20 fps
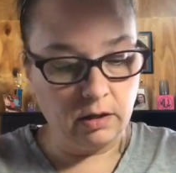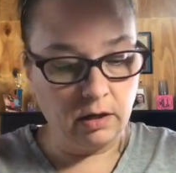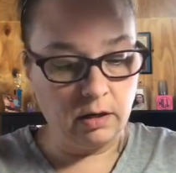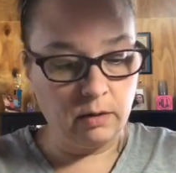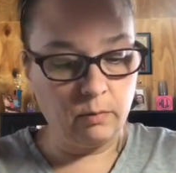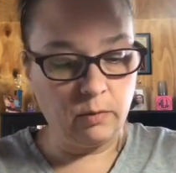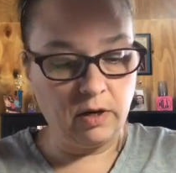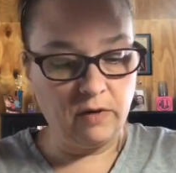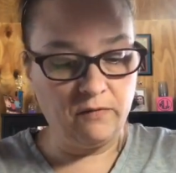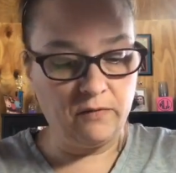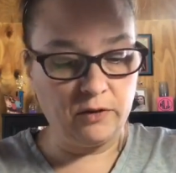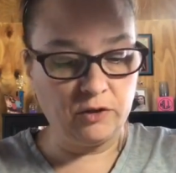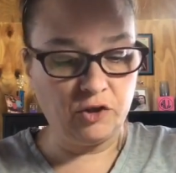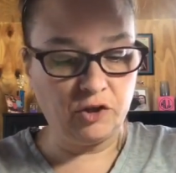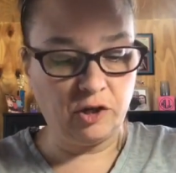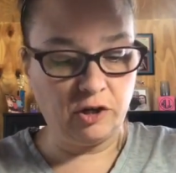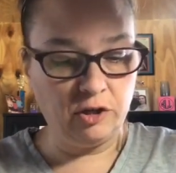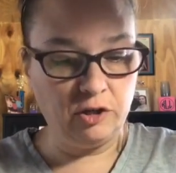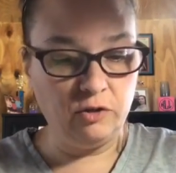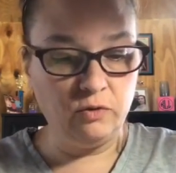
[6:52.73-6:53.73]
When I first
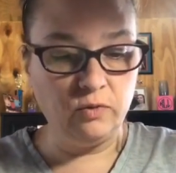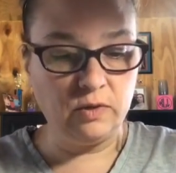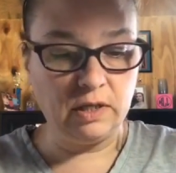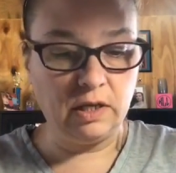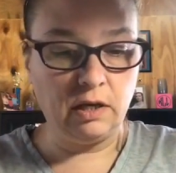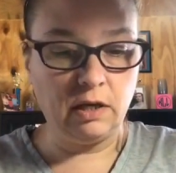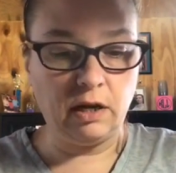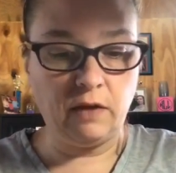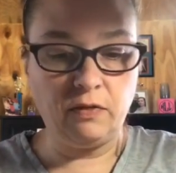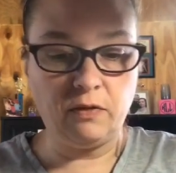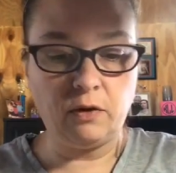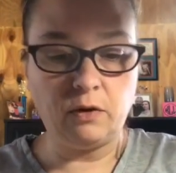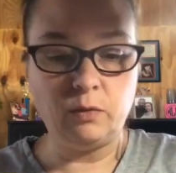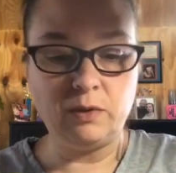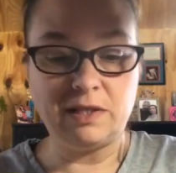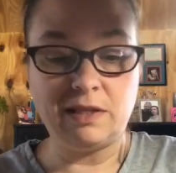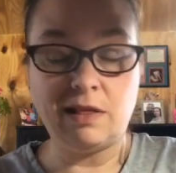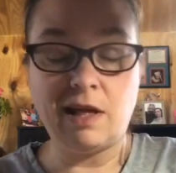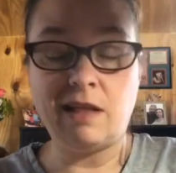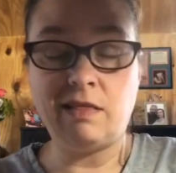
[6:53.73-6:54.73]
started using it, I thought it
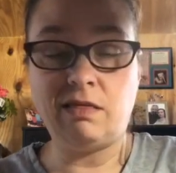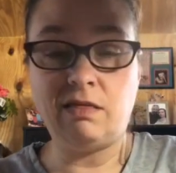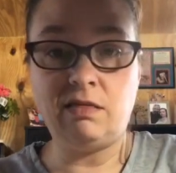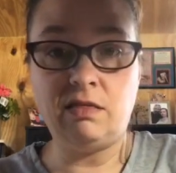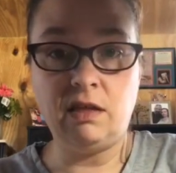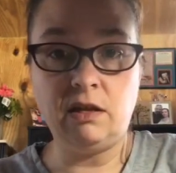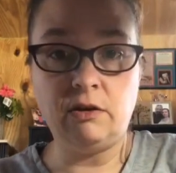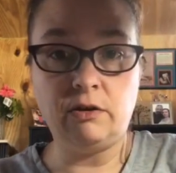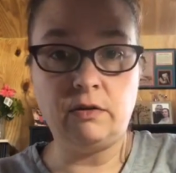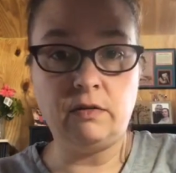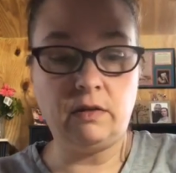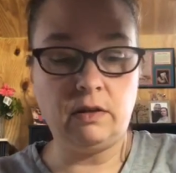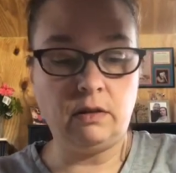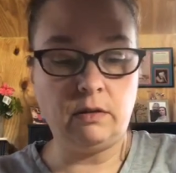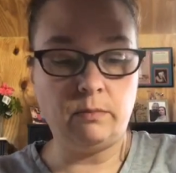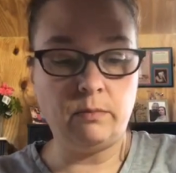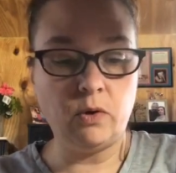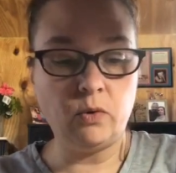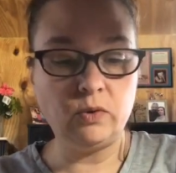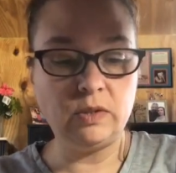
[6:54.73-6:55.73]
was a lot thinner than
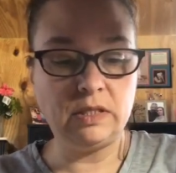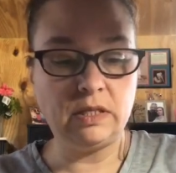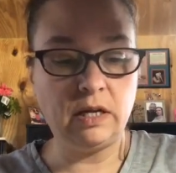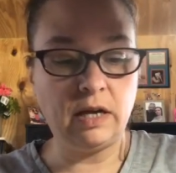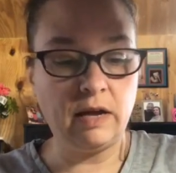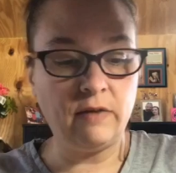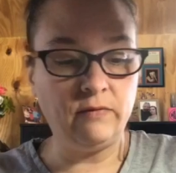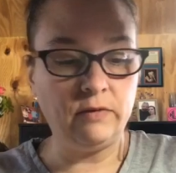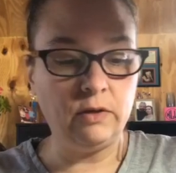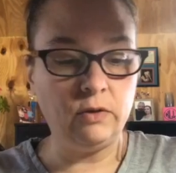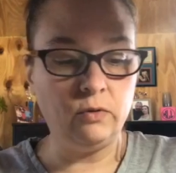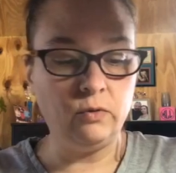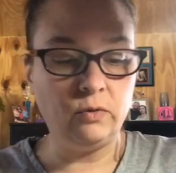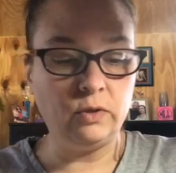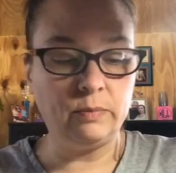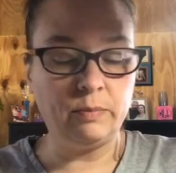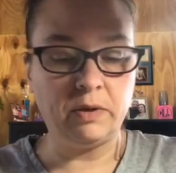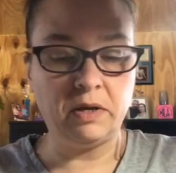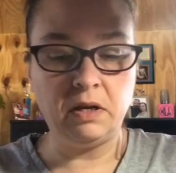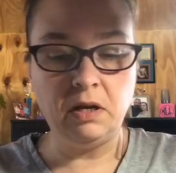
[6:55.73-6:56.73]
the most that I've
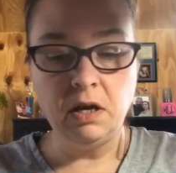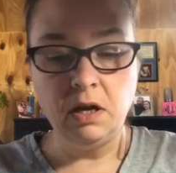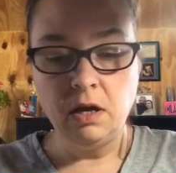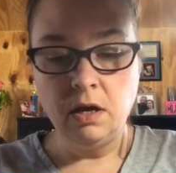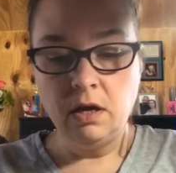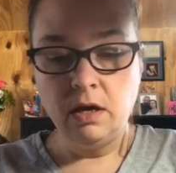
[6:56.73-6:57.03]
used, but